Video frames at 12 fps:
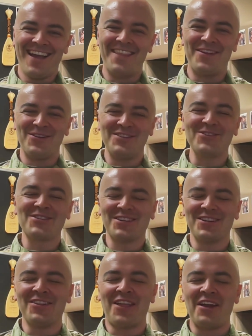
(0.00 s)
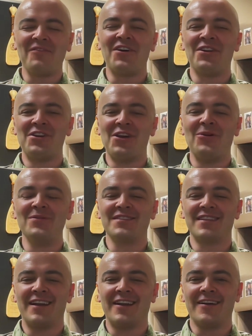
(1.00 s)
There's still a lot of unknowns
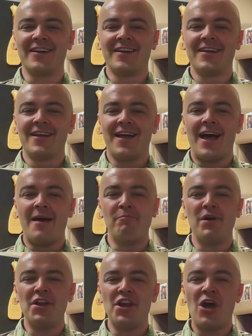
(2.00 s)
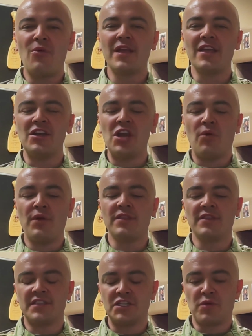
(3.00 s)
there, but knowing
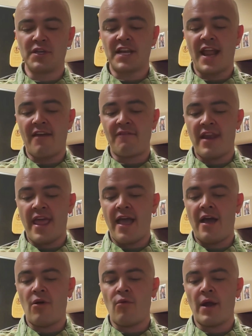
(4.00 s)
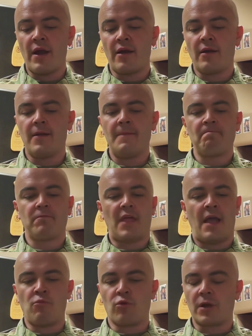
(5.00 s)
the situation I have now, where
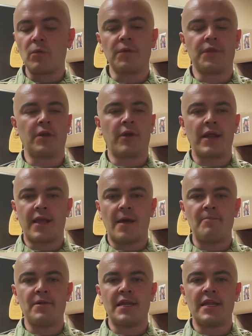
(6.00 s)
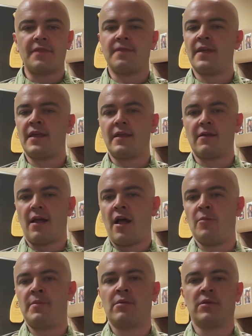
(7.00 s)
I'm working with a great company that
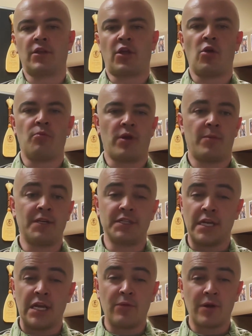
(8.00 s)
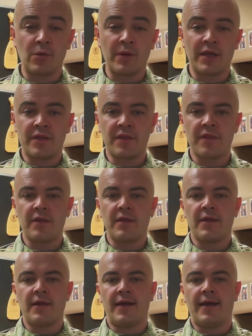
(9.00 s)
I'll be able to go pretty much anywhere with,
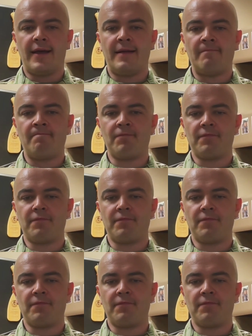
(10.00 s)
um,